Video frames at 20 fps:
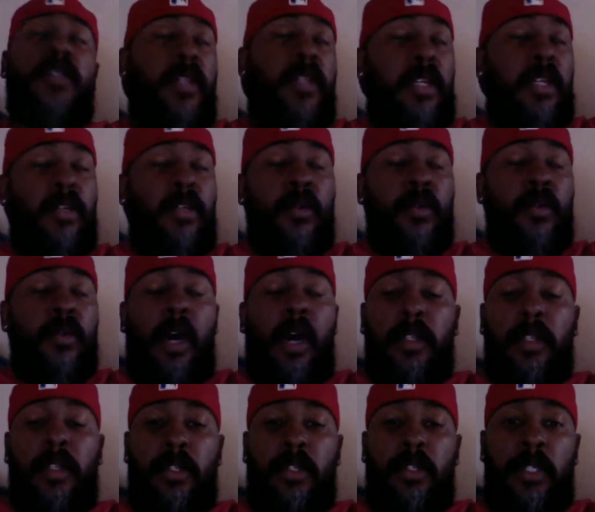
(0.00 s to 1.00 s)
new Call of
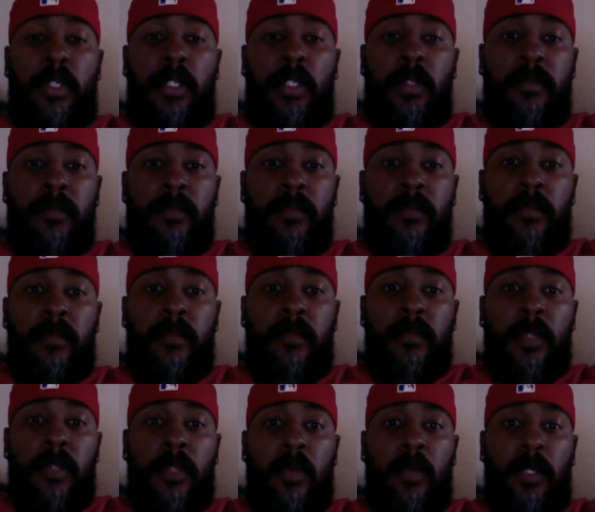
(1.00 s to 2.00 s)
Duty
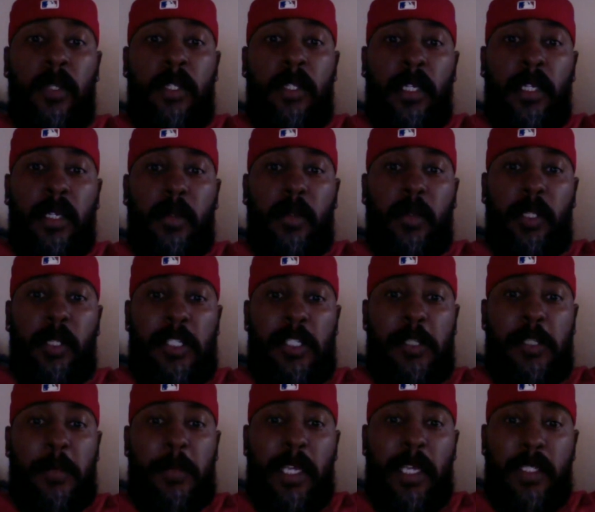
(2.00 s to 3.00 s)
with the
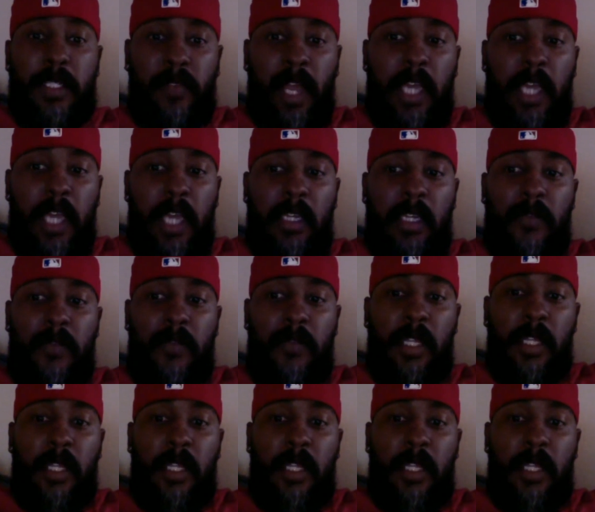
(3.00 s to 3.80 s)
space flight and everything.